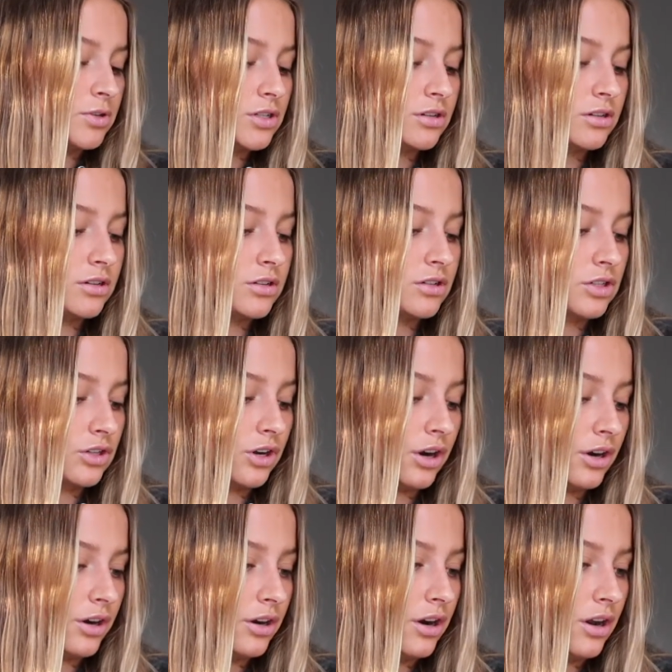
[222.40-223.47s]
just going to
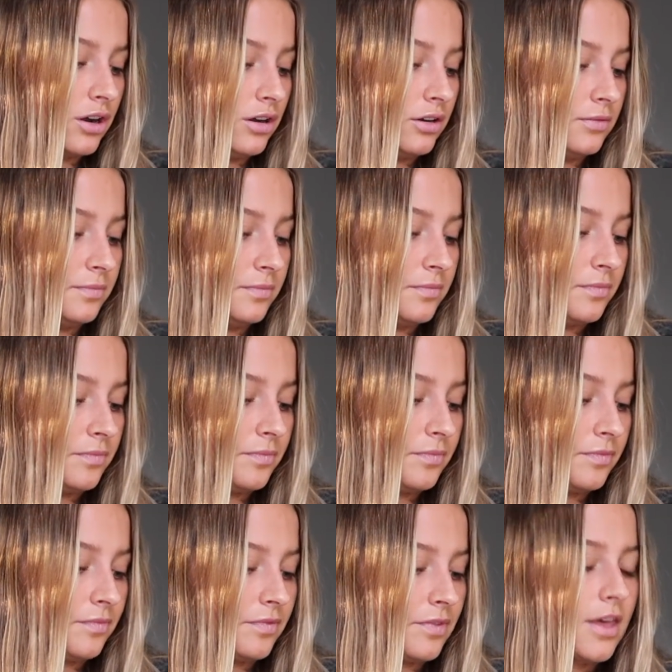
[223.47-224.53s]
start. Um,
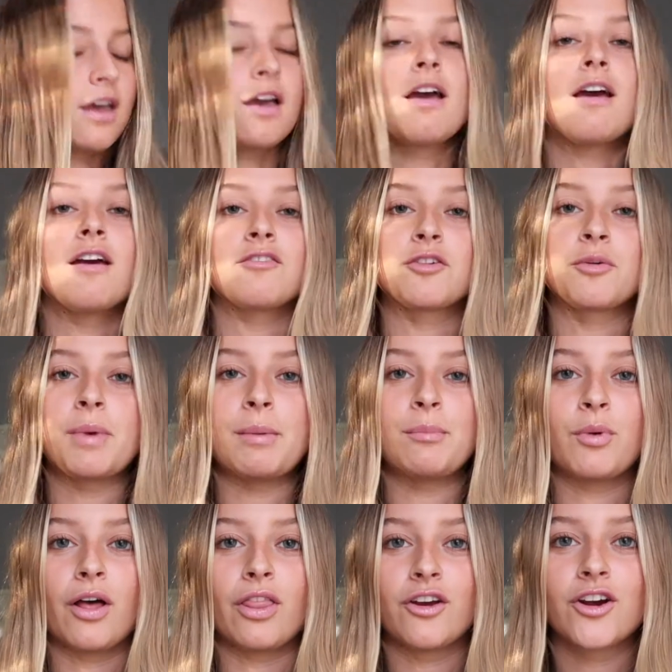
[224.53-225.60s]
for my
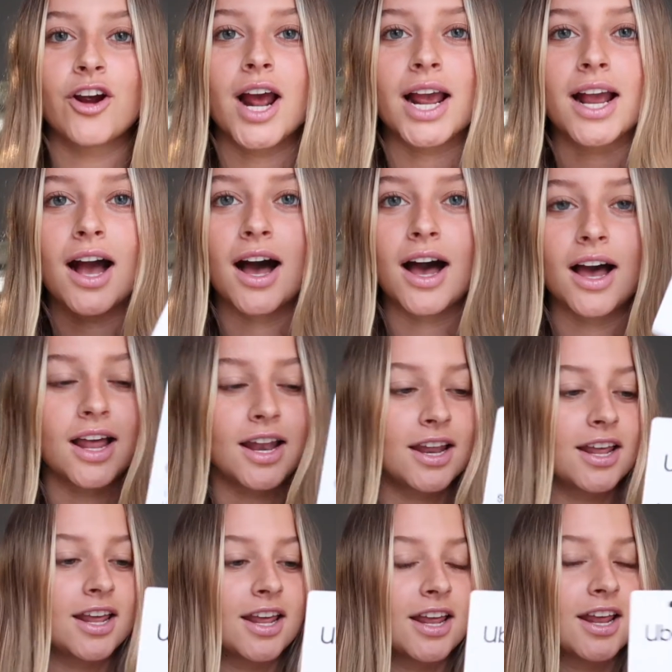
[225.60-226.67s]
brother I got
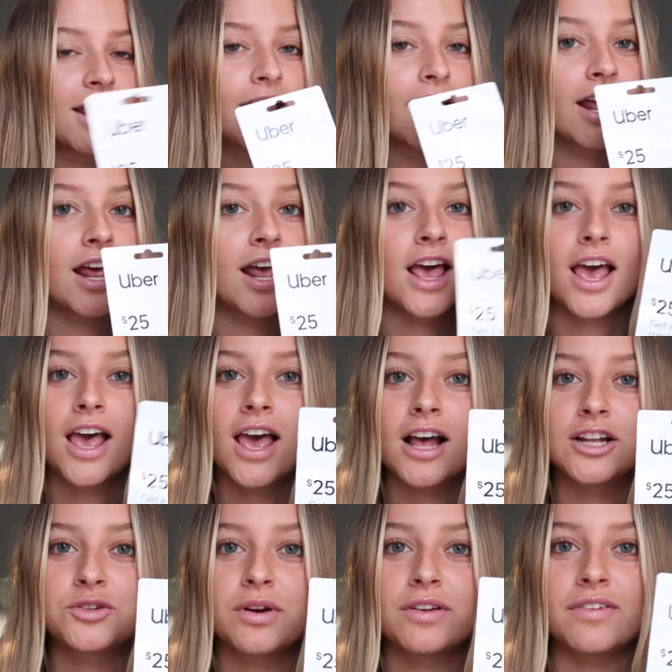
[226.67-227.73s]

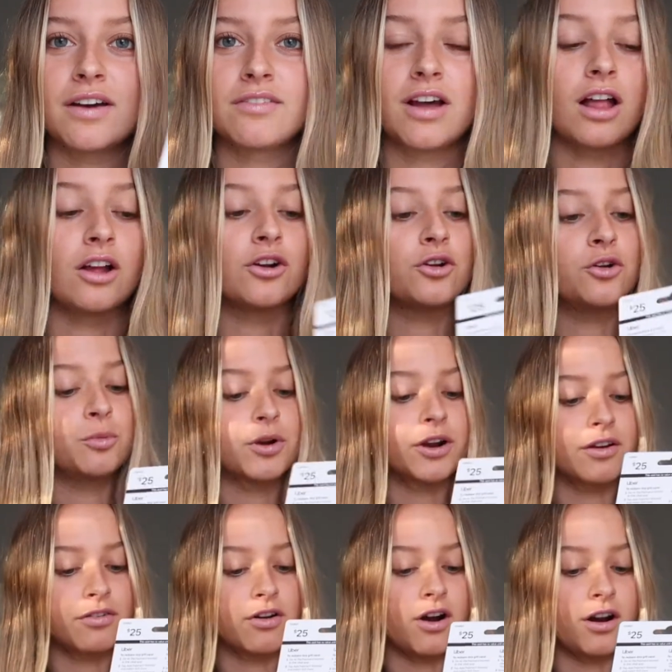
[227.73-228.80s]
$25 Uber
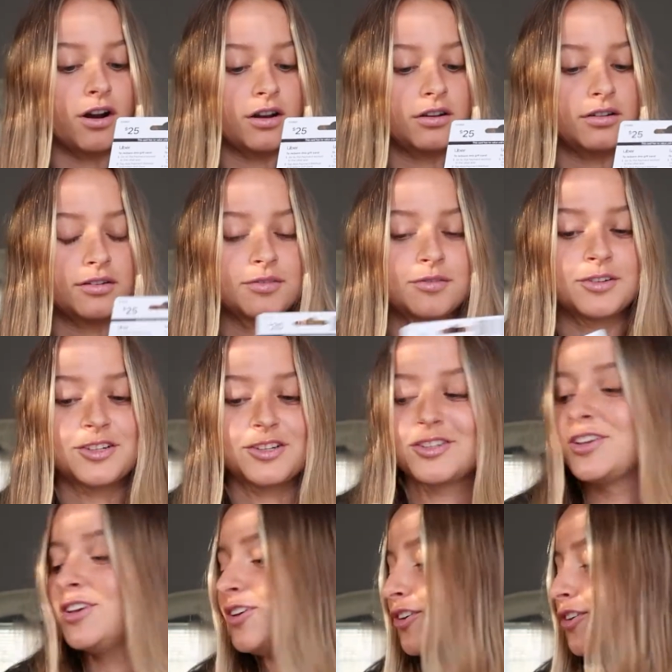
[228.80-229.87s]
gift card which is
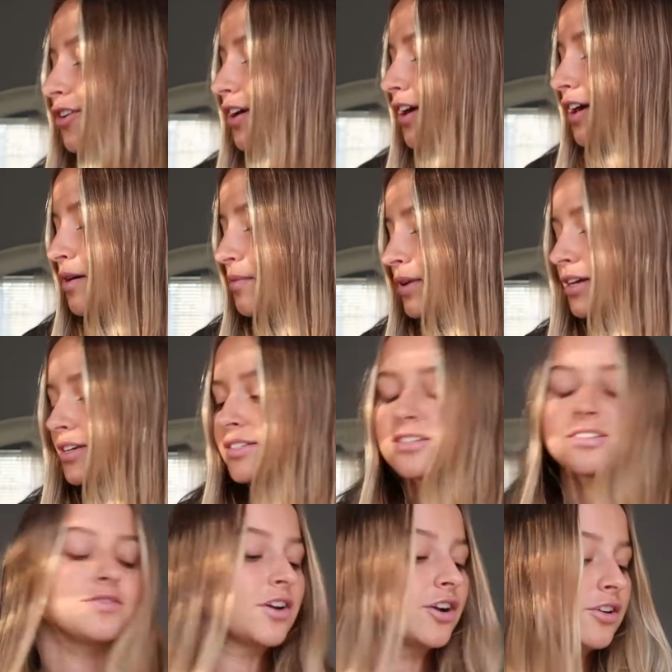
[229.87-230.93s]
cute because
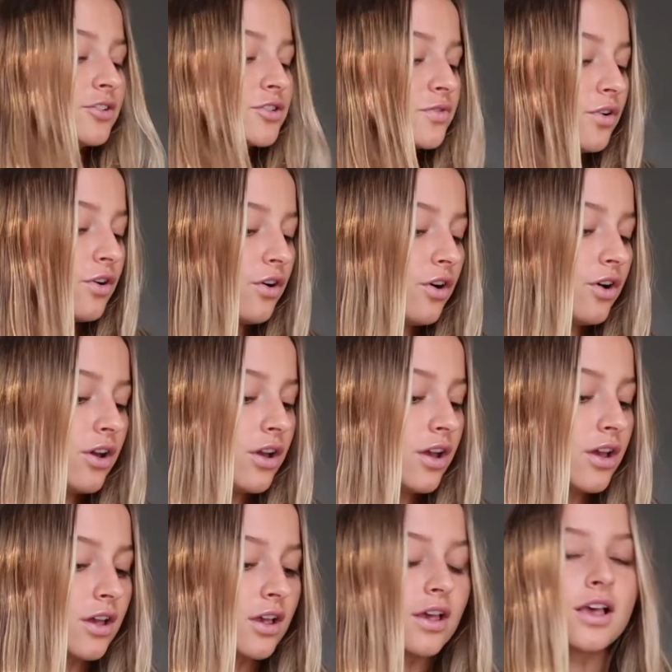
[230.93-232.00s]
it's very useful.
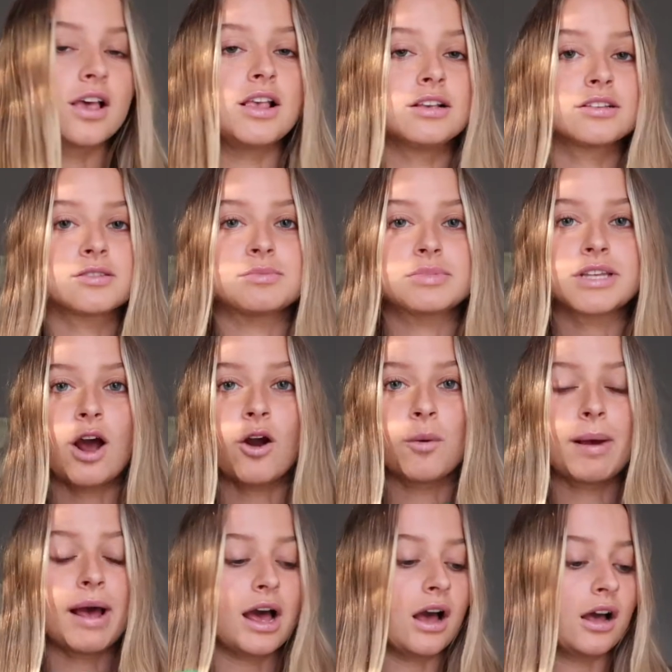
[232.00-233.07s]
Some Sour
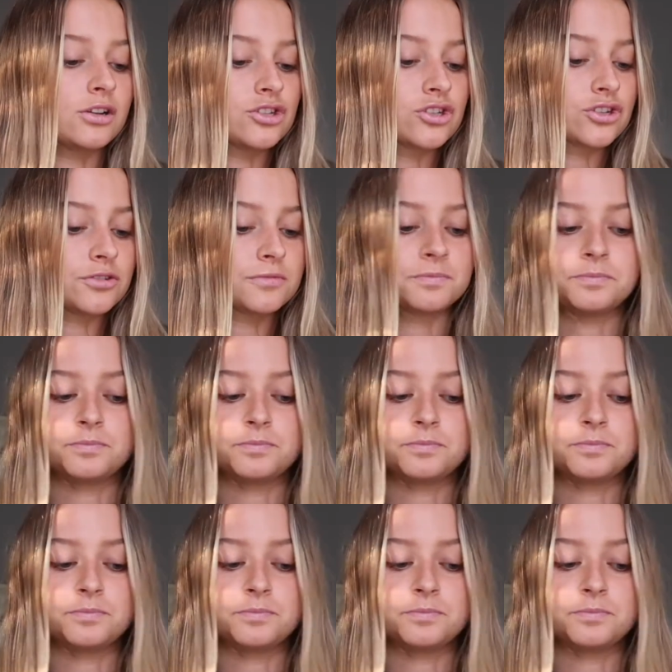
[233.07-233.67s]
Patch.